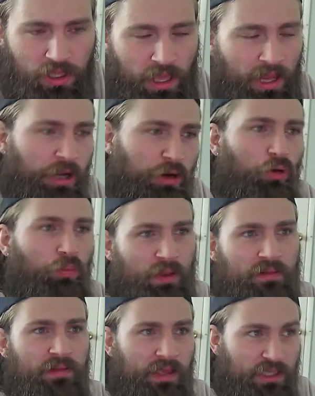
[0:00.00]
And I don't
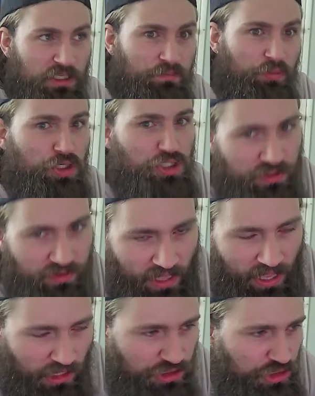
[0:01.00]
mean like he's pushing the
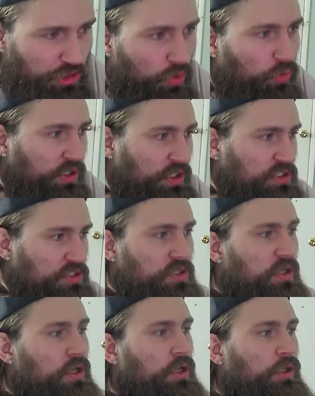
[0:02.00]
action or
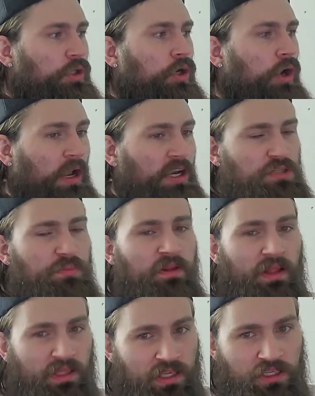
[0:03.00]
I just mean
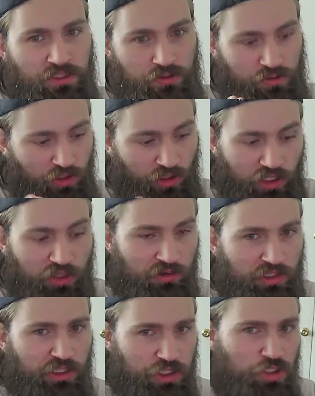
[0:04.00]
like he
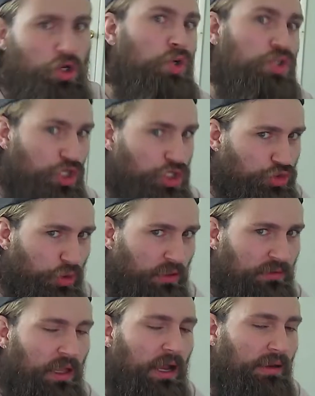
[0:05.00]
literally just goes in a
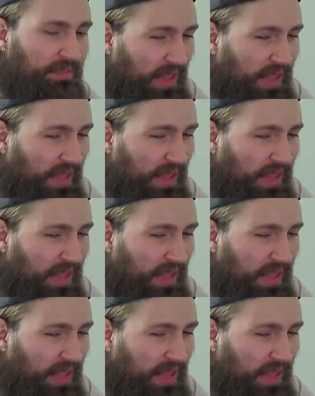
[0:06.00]
straight line.